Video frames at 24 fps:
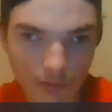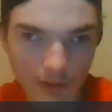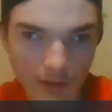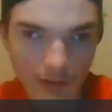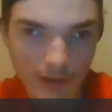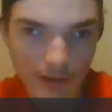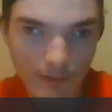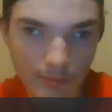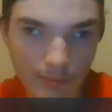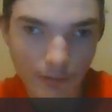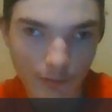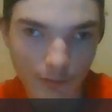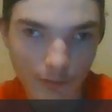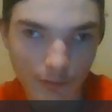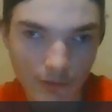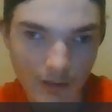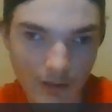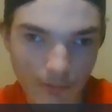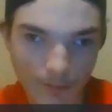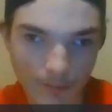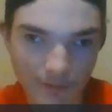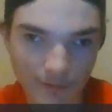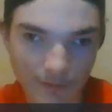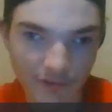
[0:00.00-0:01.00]
only
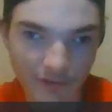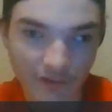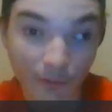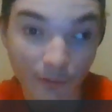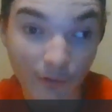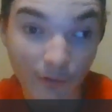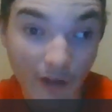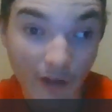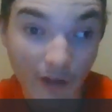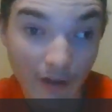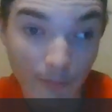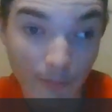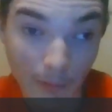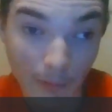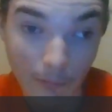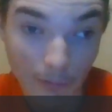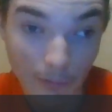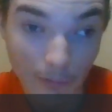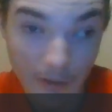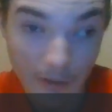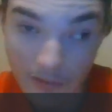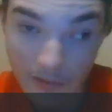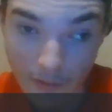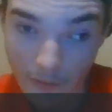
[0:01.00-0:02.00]
pre-Rubber Soul
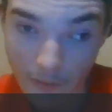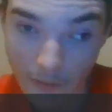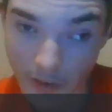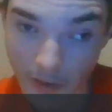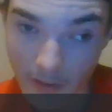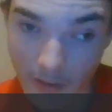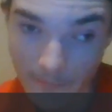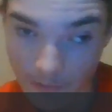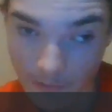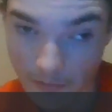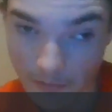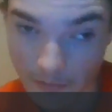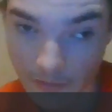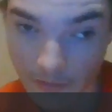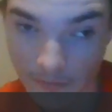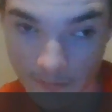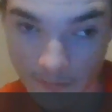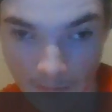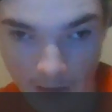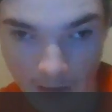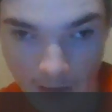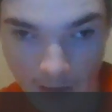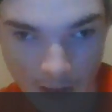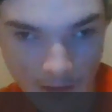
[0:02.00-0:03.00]
album with no covers.
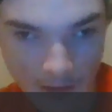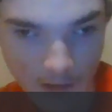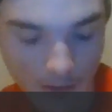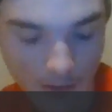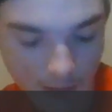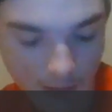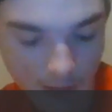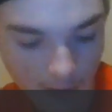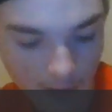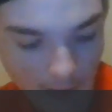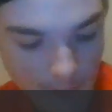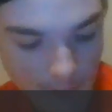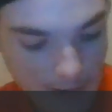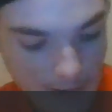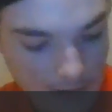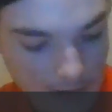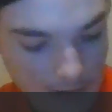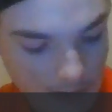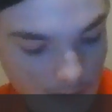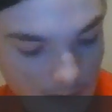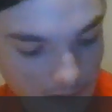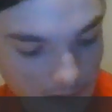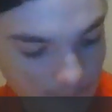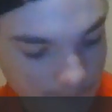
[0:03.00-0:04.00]
I mentioned